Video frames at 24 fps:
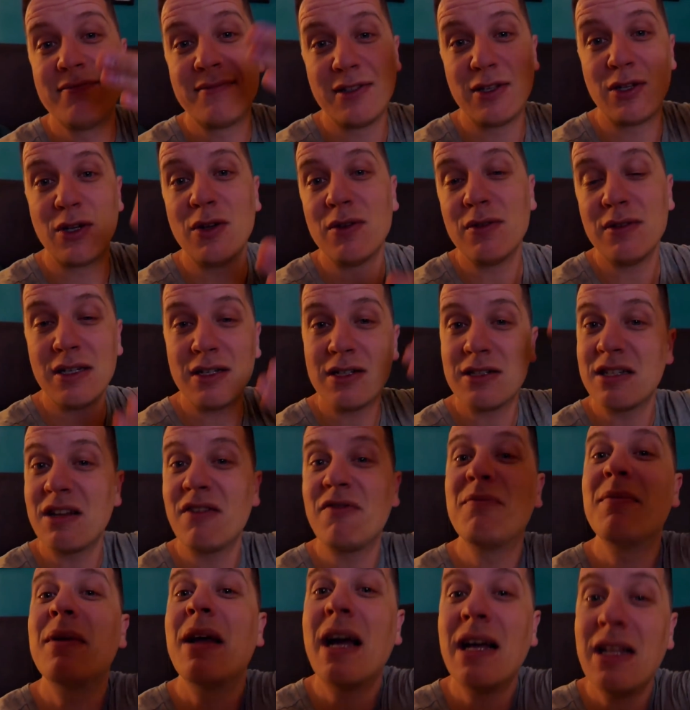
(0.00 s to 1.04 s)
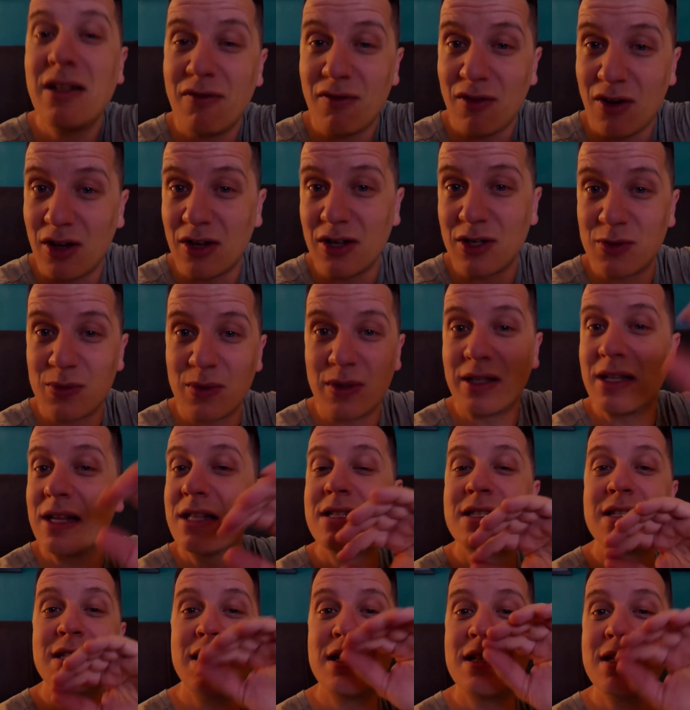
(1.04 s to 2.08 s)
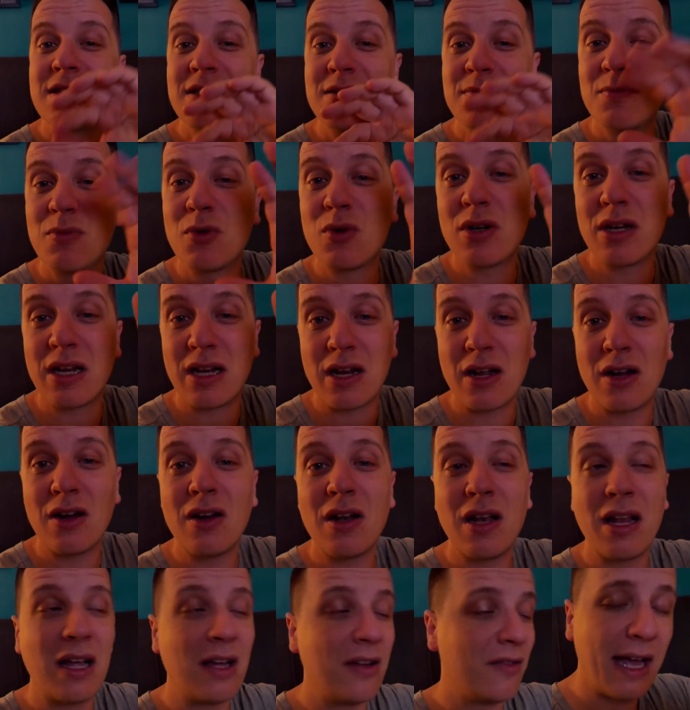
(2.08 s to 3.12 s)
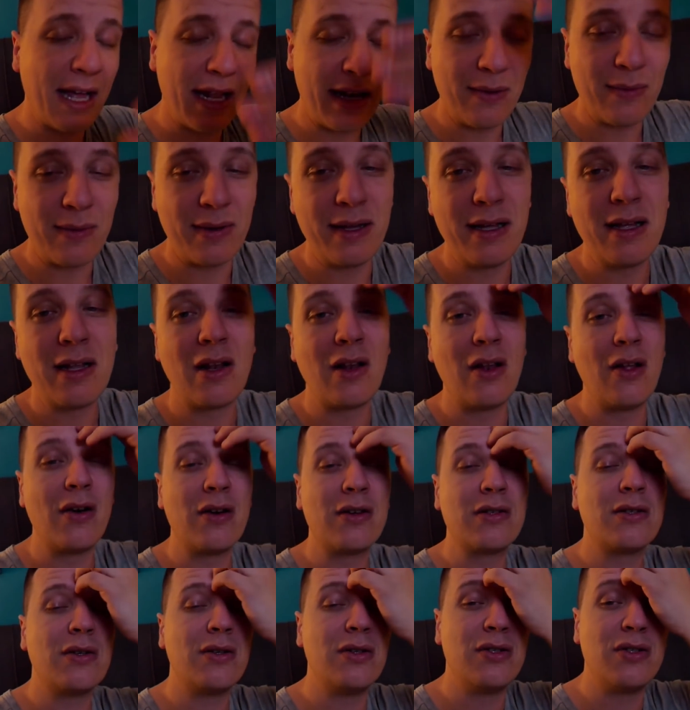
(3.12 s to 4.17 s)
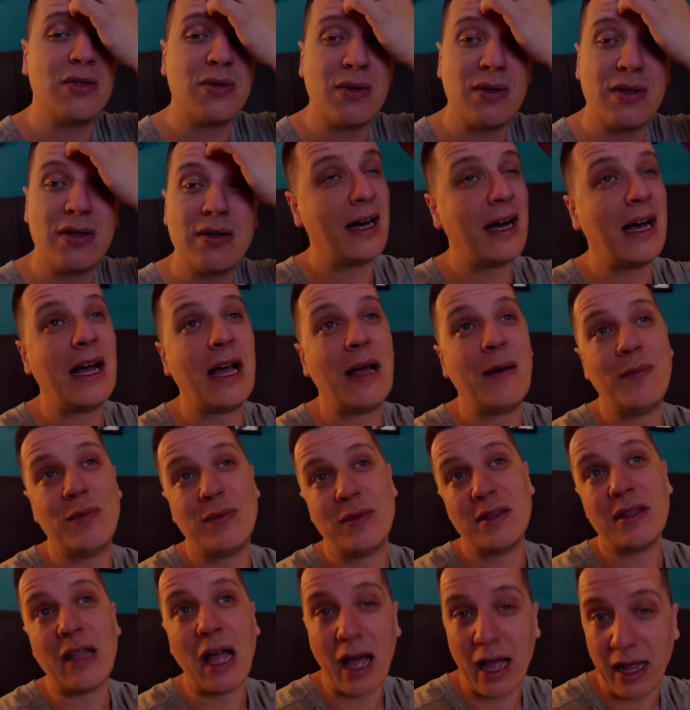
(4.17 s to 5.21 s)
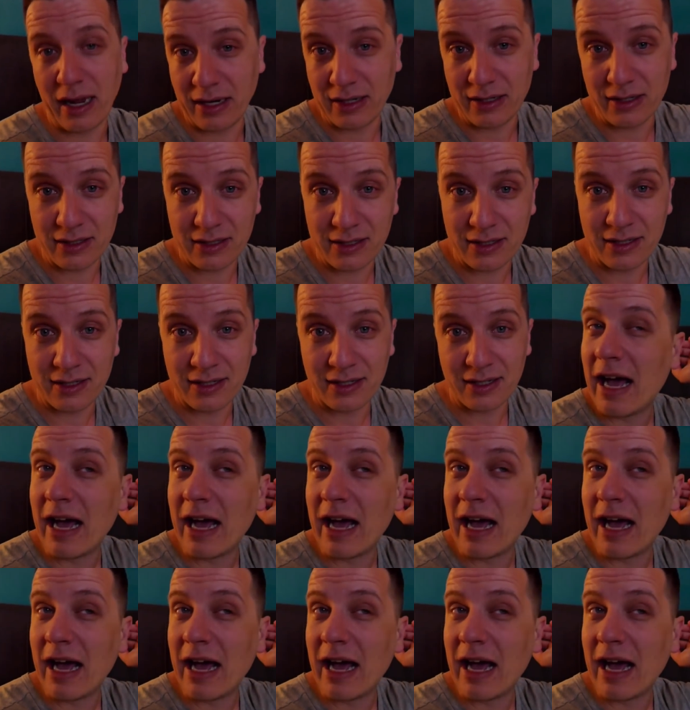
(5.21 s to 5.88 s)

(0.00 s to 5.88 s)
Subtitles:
You know, there's stuff behind the vlog as well. This is more than our life. Anyway, long story short, I'm tired.